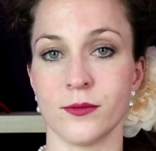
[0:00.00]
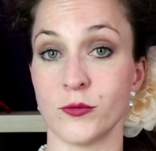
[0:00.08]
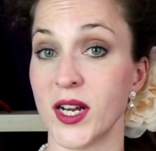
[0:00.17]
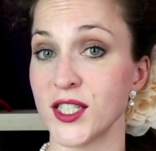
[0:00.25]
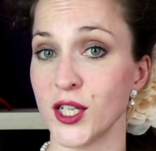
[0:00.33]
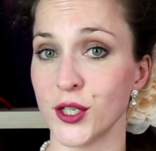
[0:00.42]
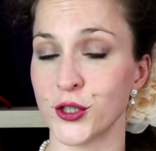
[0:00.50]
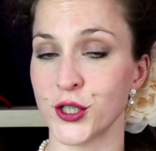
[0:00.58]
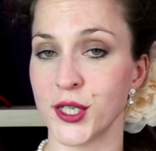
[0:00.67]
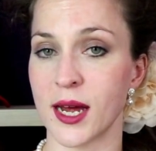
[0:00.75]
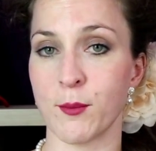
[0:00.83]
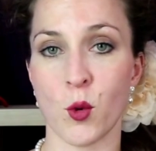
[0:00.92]

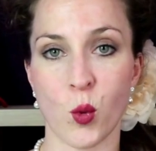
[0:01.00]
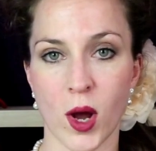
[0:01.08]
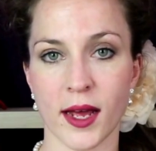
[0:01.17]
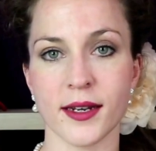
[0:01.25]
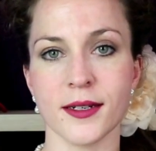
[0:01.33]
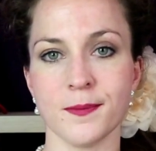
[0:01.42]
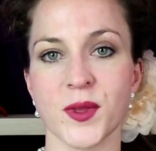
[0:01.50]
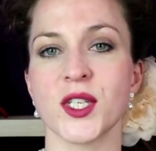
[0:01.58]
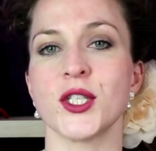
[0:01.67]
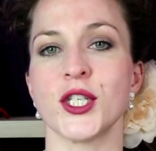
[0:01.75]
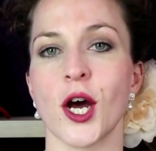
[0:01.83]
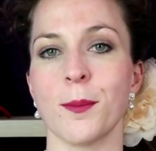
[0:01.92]
Resolution number one
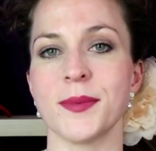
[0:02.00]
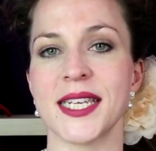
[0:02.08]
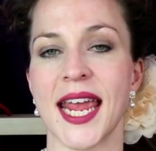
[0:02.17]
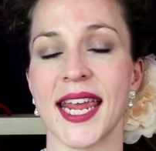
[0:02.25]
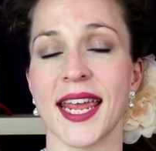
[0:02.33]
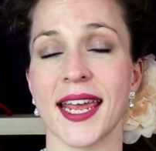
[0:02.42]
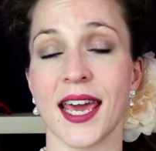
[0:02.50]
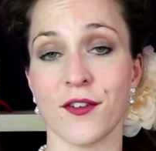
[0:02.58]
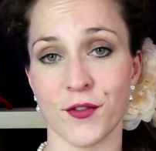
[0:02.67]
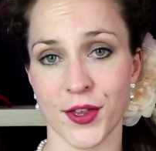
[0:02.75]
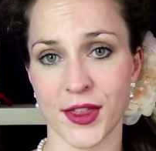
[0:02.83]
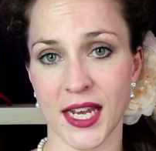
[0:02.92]
stop taking
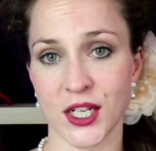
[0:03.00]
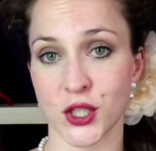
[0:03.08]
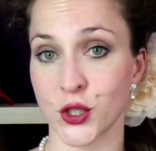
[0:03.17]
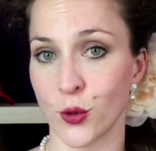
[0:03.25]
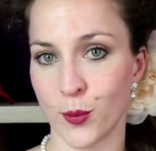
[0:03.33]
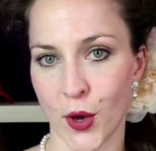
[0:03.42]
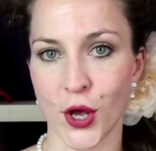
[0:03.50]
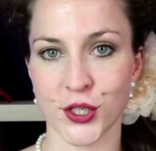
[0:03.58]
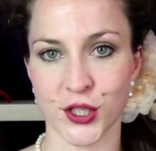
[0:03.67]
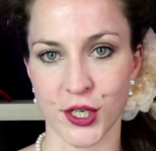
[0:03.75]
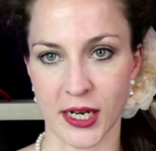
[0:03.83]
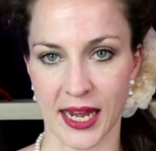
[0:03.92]
everything so
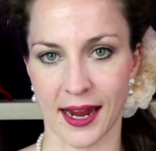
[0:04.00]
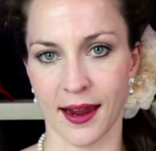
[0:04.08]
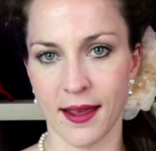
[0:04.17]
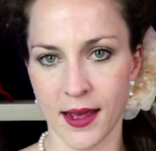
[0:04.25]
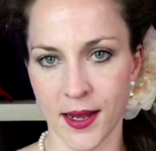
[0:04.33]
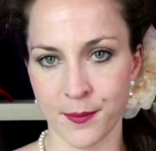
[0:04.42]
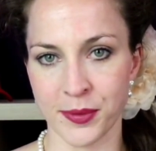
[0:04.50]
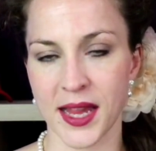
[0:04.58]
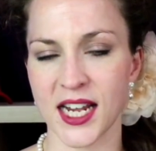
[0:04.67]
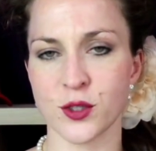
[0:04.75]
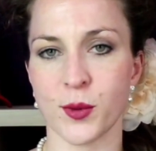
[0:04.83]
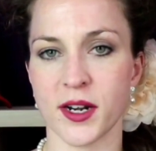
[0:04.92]
personally.
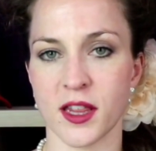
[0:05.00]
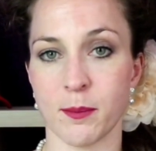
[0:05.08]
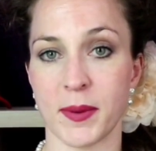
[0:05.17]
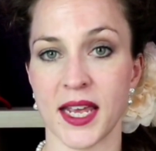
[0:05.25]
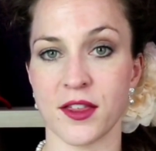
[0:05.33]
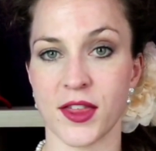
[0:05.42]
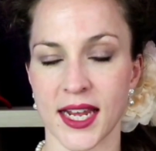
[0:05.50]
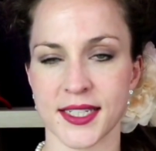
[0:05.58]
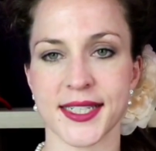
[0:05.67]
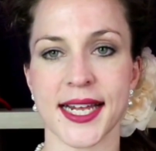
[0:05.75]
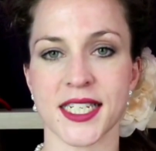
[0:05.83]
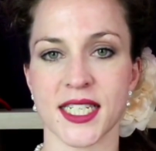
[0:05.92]
That's one of the big
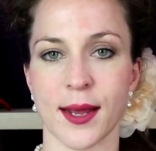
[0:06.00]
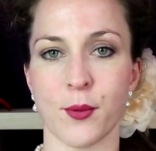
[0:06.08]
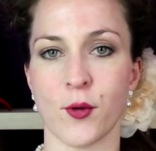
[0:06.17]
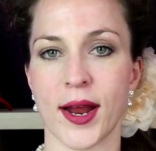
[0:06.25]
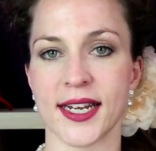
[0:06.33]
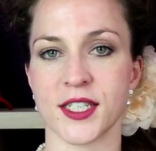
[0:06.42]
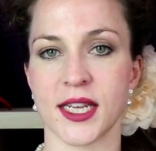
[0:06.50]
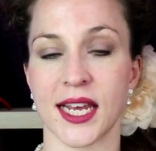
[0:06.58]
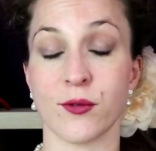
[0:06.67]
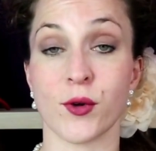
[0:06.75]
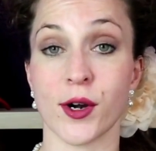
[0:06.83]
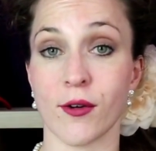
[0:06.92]
things that separates
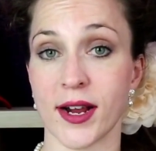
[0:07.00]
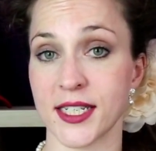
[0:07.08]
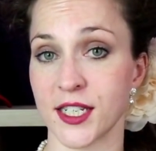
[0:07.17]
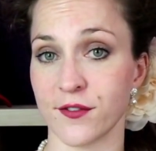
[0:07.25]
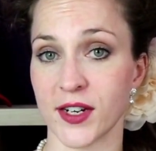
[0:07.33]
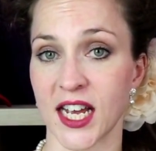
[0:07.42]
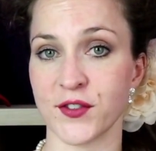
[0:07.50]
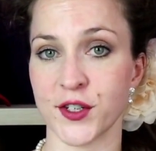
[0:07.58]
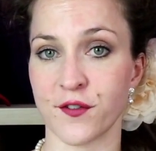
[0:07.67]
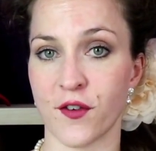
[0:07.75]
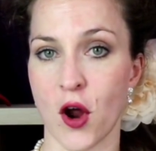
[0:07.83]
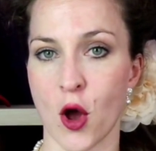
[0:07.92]
the regressive
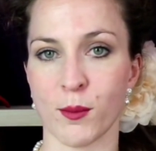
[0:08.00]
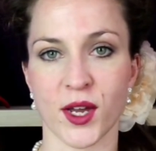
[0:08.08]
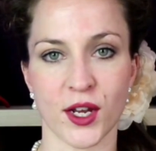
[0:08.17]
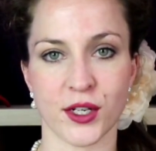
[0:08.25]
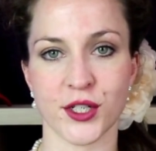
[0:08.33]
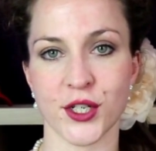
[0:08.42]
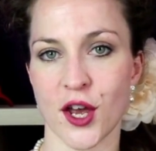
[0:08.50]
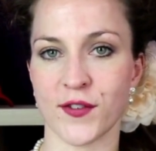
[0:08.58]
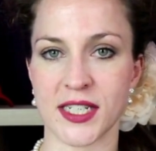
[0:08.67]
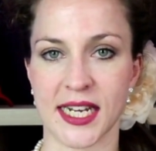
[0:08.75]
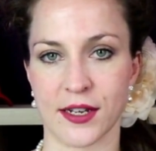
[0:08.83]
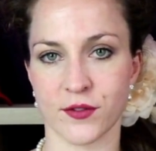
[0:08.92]
left from
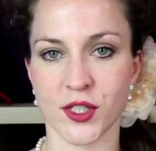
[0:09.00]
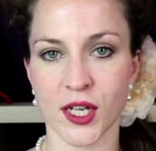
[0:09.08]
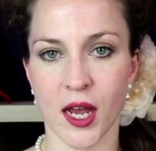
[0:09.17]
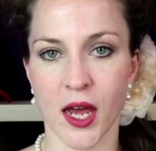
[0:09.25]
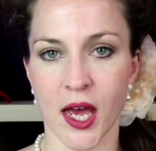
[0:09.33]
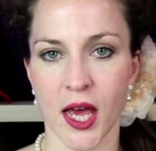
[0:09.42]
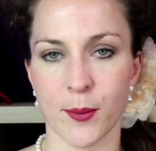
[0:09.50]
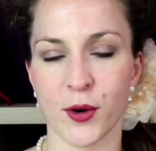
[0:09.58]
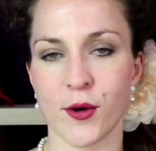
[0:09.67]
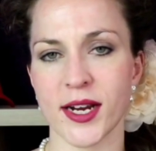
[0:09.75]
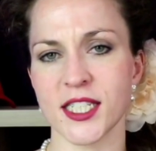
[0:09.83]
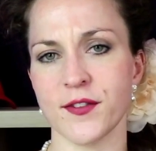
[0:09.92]
conservatives.
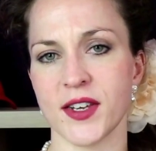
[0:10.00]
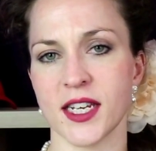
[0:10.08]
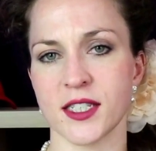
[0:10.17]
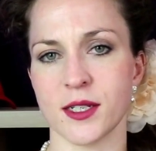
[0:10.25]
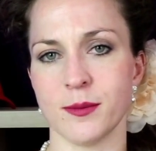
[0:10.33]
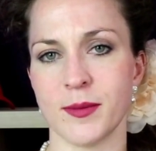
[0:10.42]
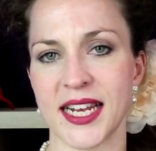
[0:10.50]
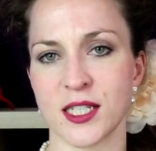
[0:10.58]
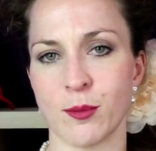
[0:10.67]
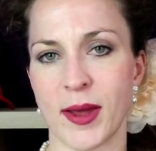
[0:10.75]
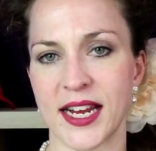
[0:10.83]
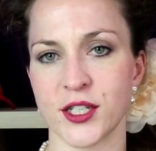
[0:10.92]
Progressivism
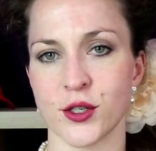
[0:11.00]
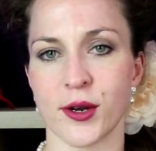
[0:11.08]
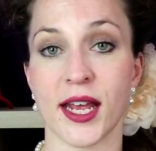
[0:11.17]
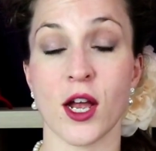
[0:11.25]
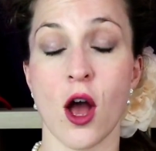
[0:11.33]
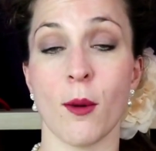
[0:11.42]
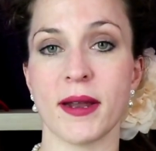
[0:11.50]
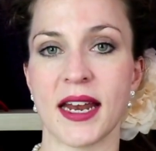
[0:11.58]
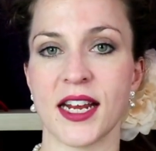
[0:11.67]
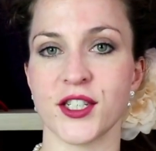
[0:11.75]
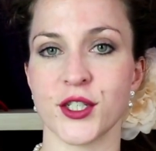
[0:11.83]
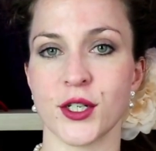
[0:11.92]
is based on a
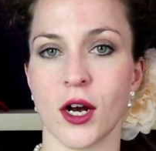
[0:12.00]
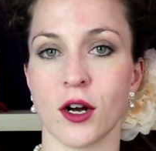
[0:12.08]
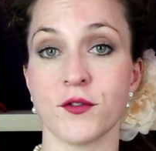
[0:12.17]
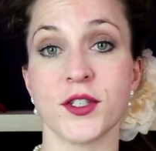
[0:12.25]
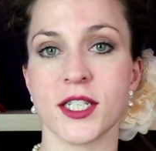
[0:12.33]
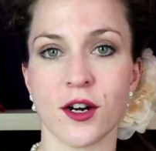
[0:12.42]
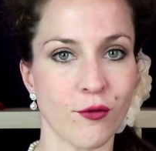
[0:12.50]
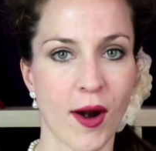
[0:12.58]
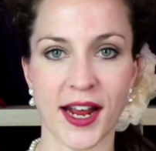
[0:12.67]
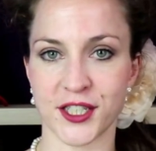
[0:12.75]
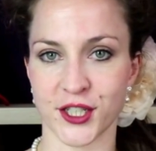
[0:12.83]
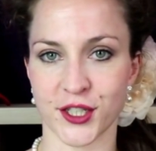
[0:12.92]
combination of
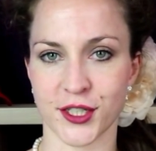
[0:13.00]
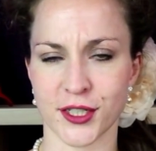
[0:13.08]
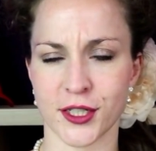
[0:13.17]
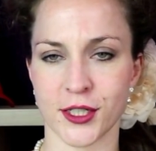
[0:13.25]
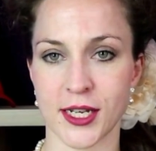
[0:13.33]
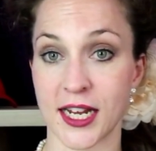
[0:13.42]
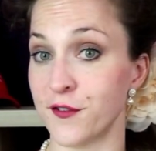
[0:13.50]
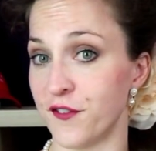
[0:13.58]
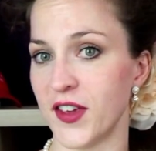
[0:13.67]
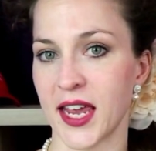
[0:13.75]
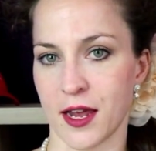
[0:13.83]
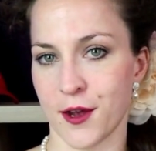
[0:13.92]
self-righteousness and
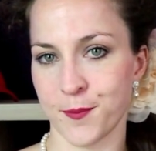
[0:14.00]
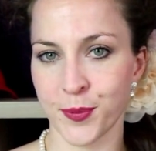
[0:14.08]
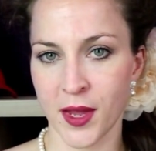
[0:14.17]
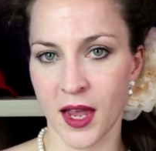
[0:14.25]
fear.